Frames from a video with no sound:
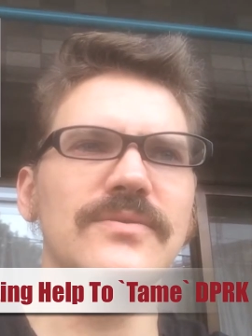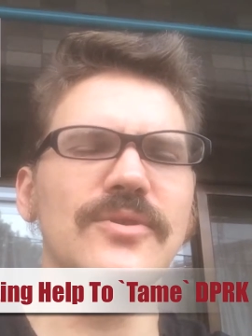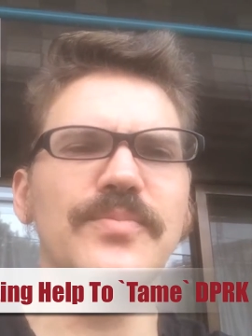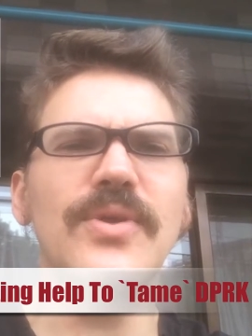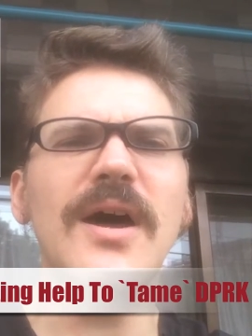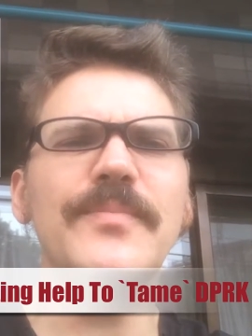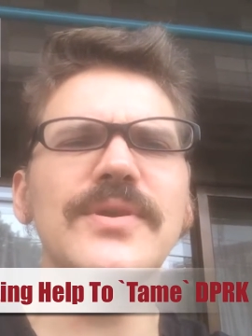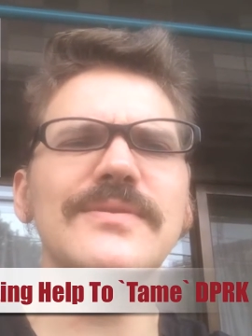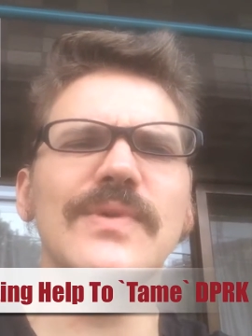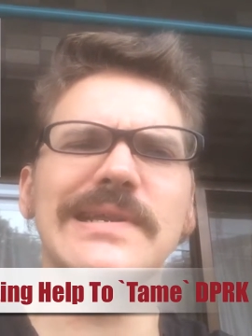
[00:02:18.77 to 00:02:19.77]
Though
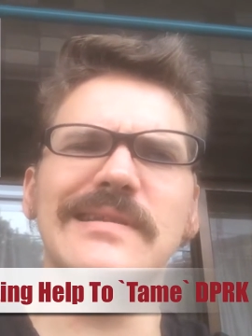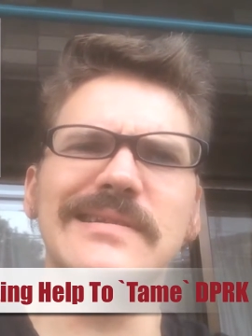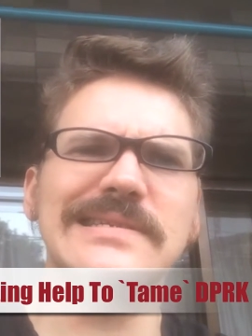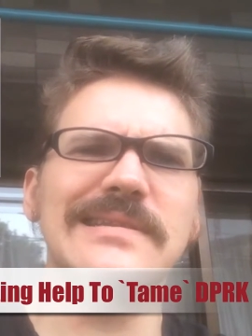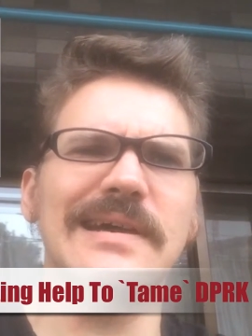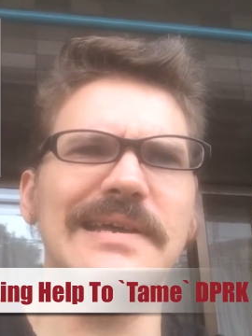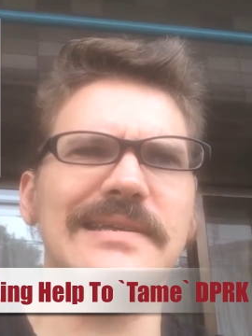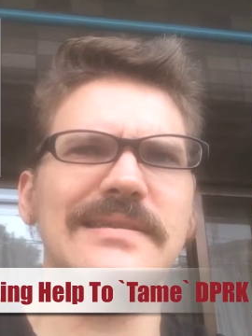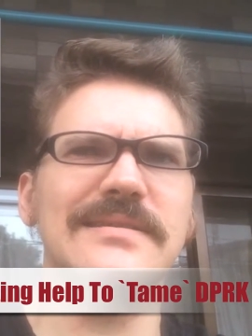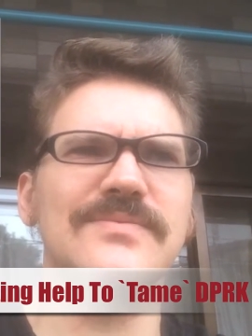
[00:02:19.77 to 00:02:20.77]
probably what it looks like
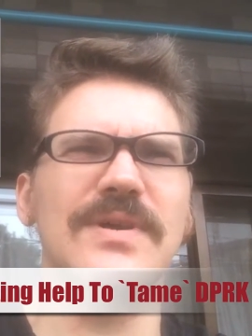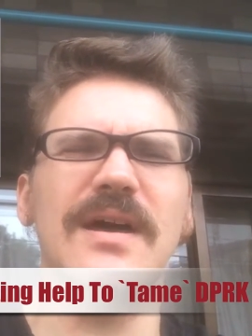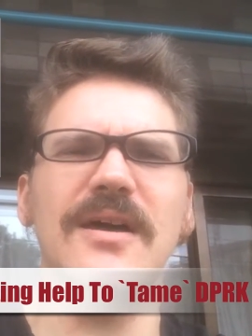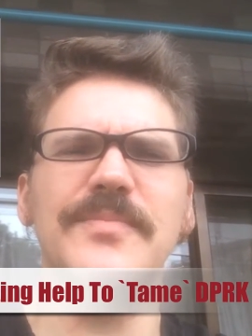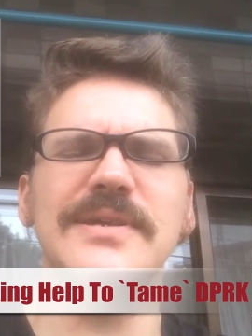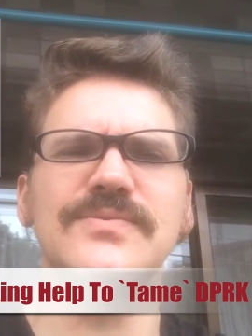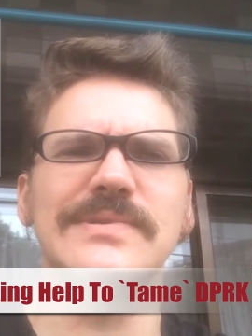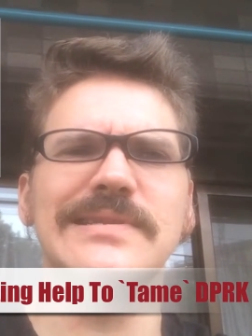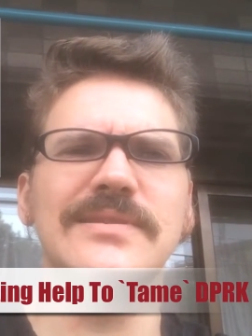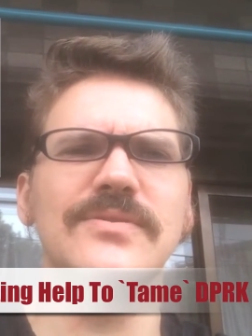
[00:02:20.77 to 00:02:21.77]
is what Abe's
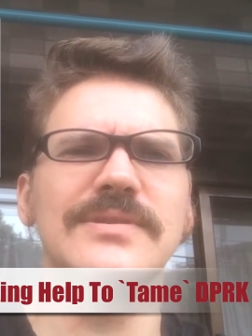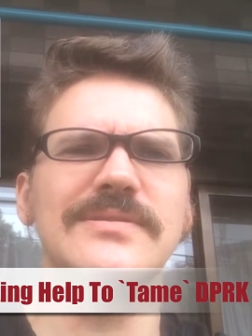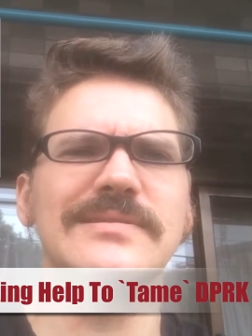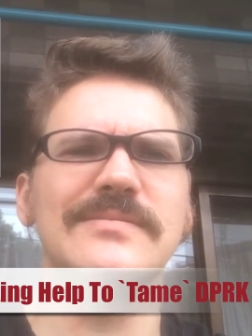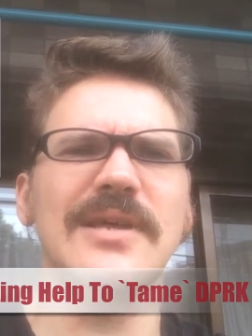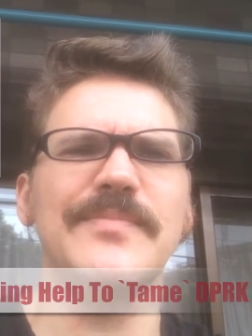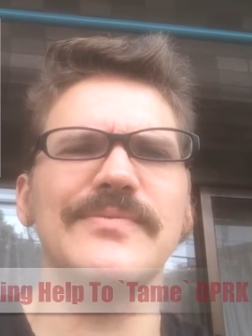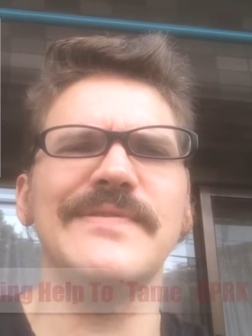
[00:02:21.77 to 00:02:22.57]
wanting to do is do some type of